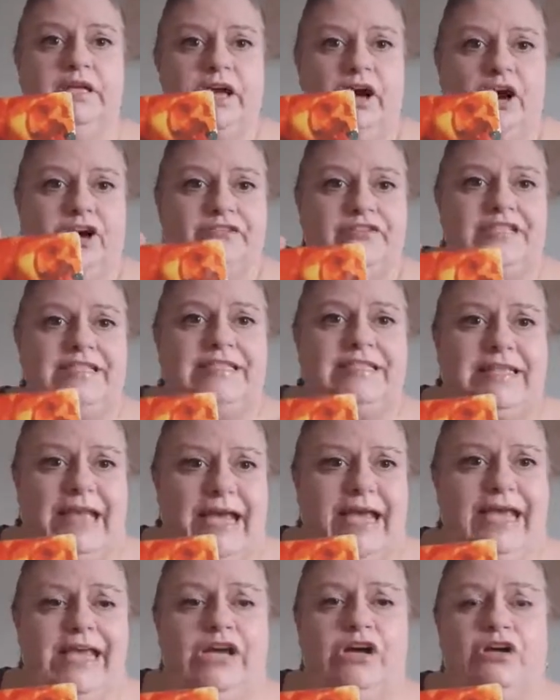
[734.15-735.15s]
of
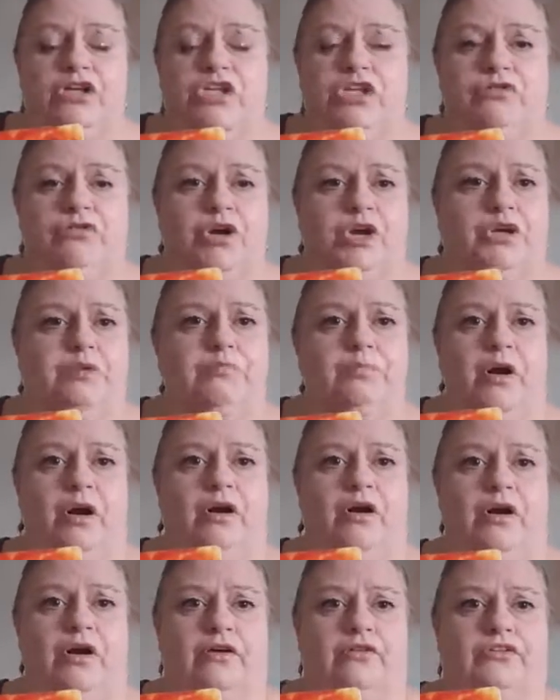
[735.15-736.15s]
staying on your own
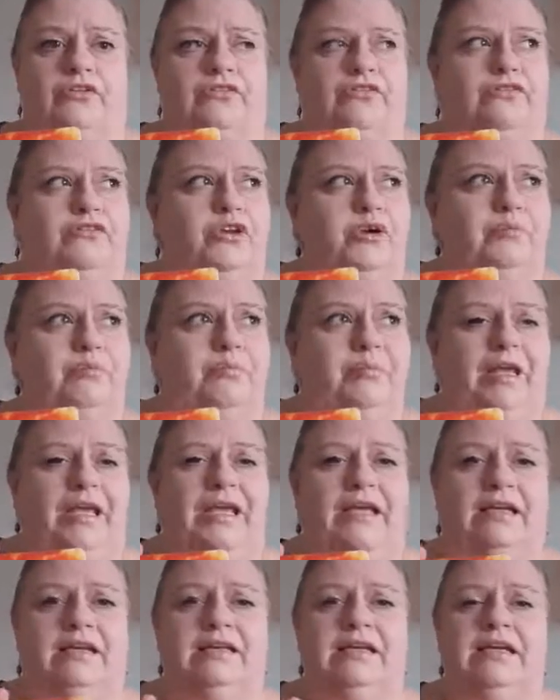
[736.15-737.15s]
path, of not
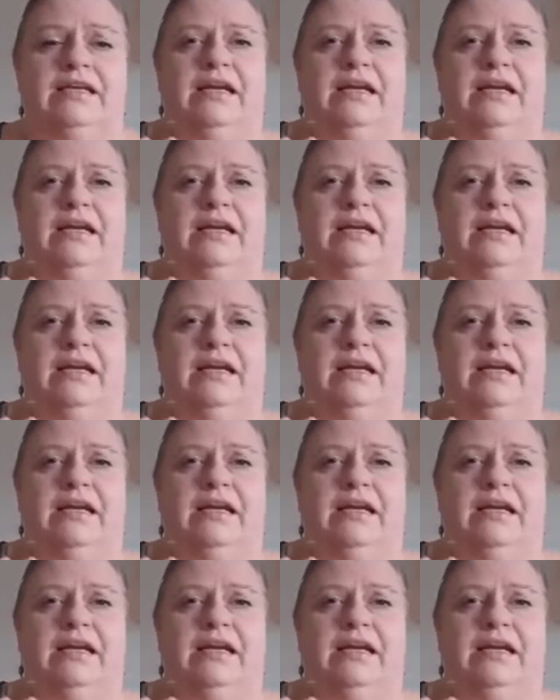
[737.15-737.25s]
being